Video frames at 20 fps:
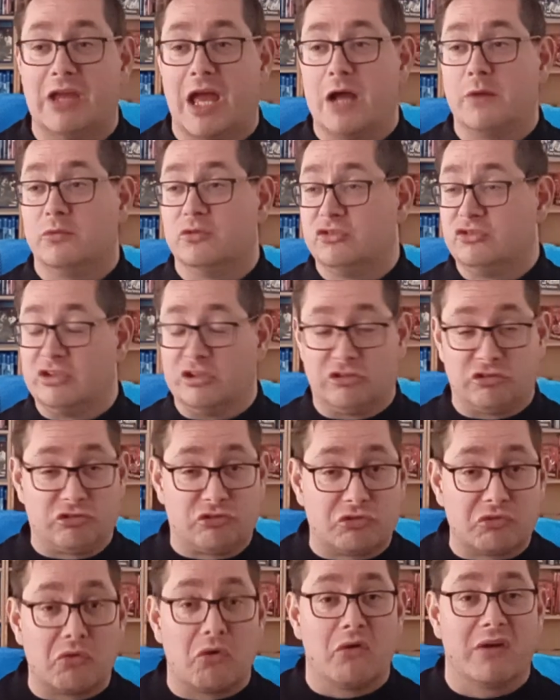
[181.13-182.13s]
I was
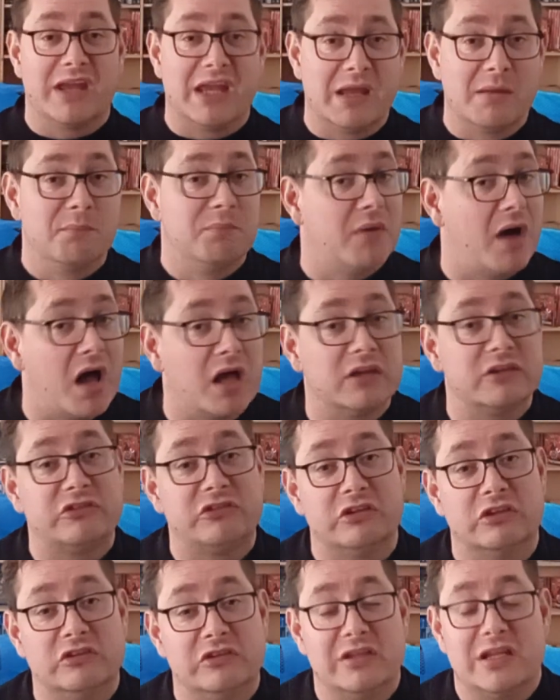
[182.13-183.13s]
destroying
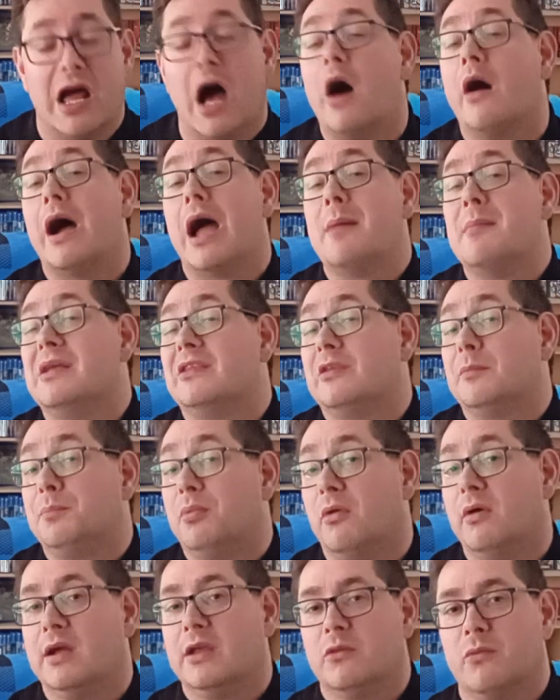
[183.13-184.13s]
bosses. And now I'm at the
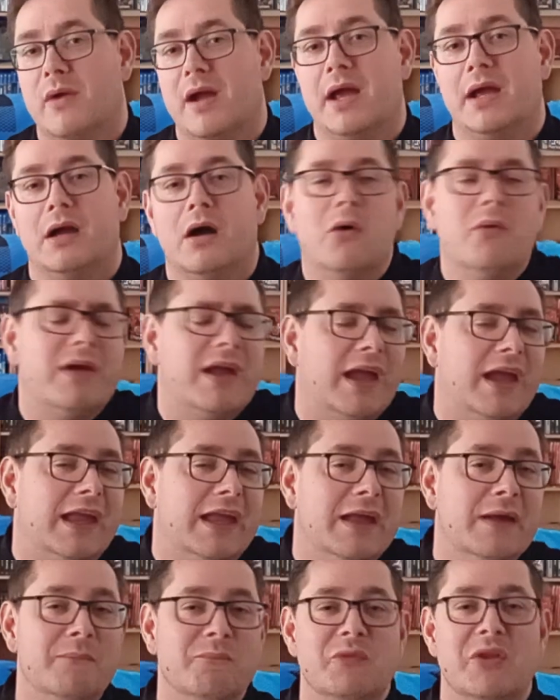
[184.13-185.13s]
point where,
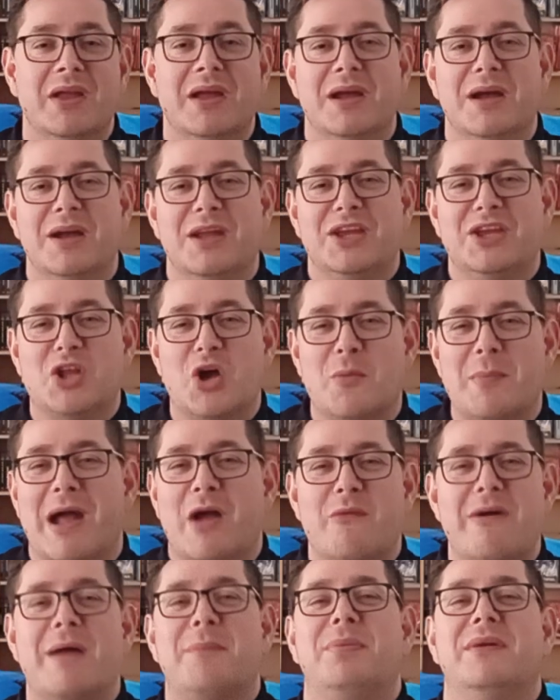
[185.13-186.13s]
okay, my
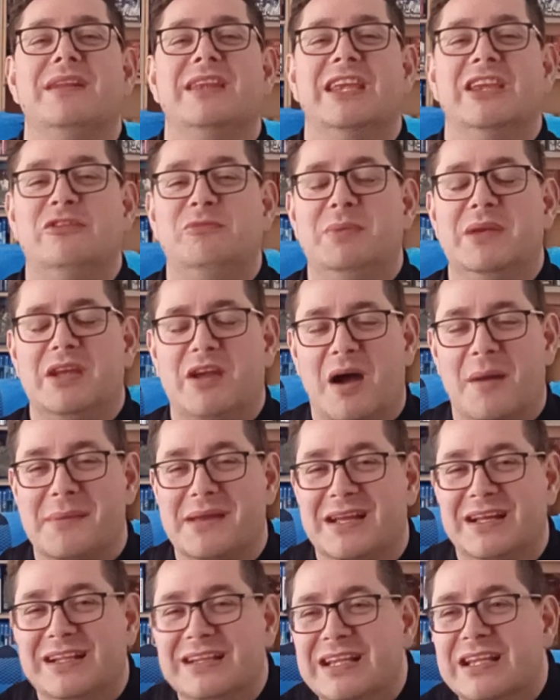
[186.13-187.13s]
weapon is
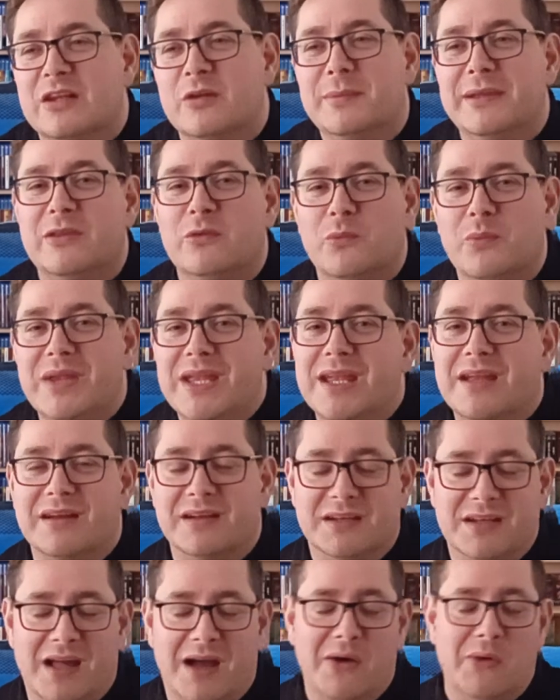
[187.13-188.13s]
becoming a little bit
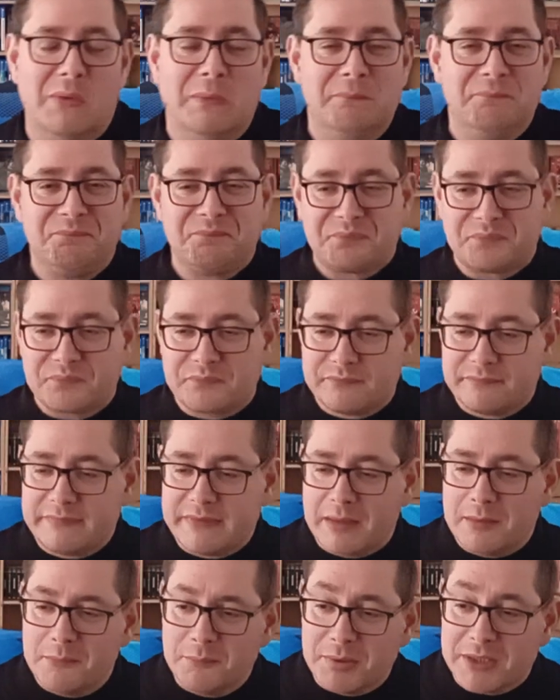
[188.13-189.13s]
weaker now.
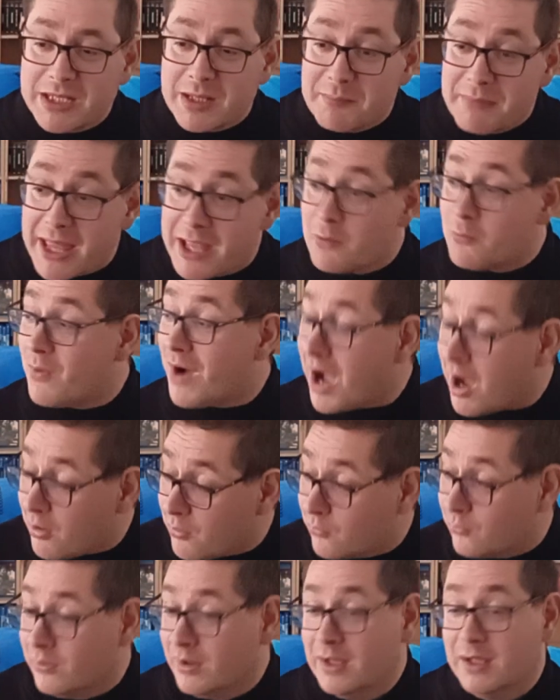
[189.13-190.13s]
But I'm like,
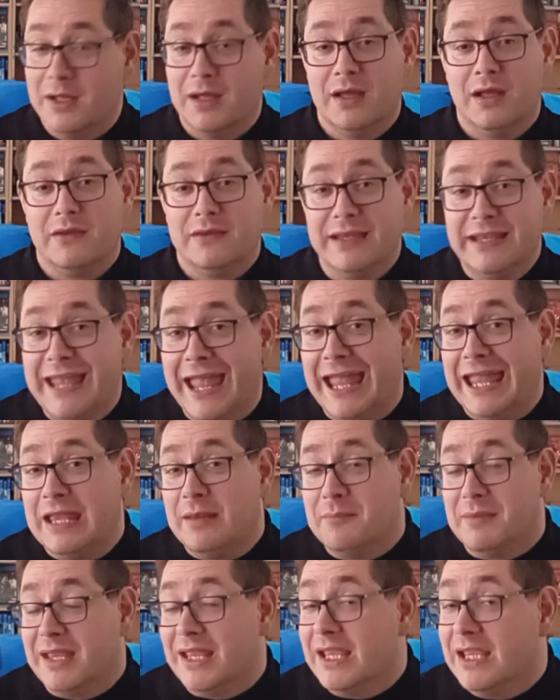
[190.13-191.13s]
wow, the
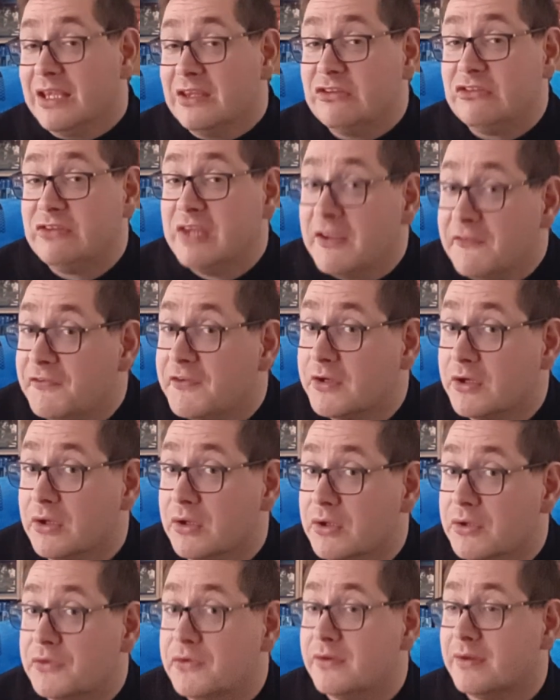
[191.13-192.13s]
game is
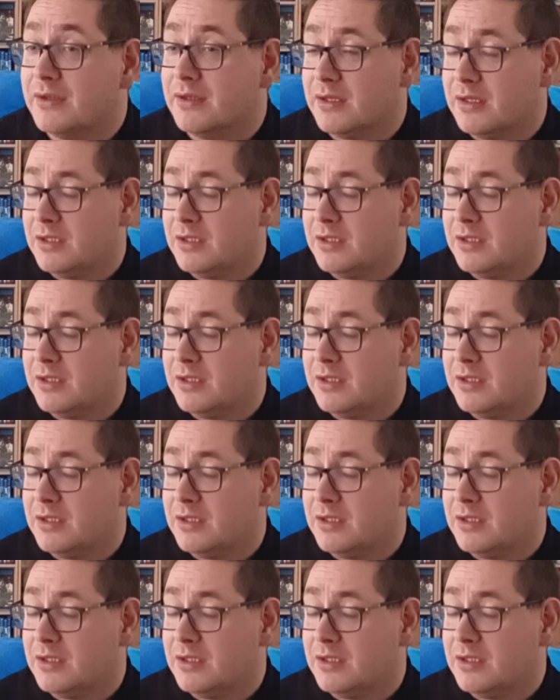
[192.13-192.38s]
difficult.